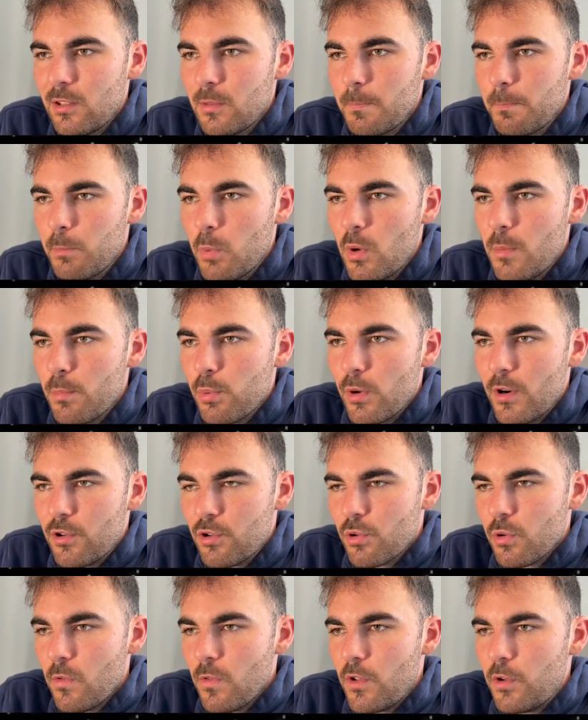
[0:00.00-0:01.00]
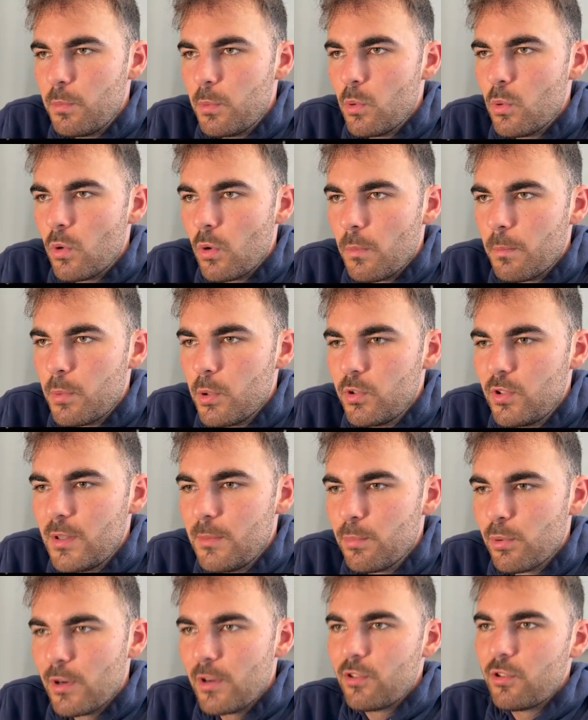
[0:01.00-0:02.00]
putting pressure on this pawn, putting
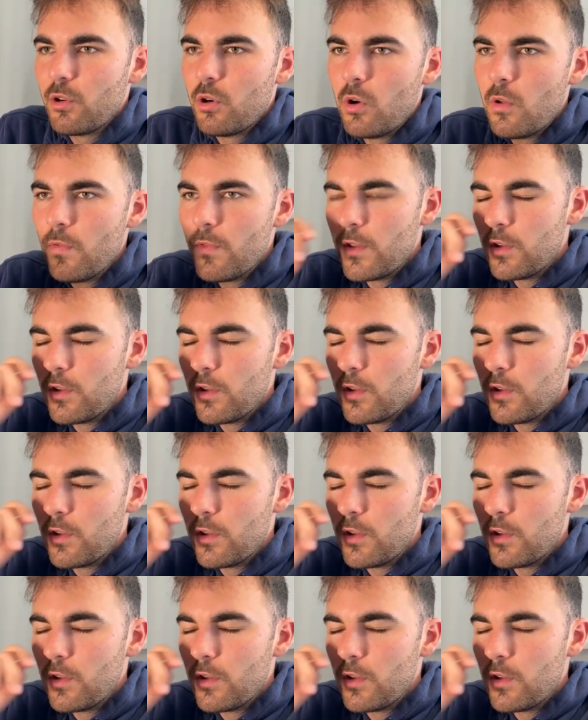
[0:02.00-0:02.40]
pressure on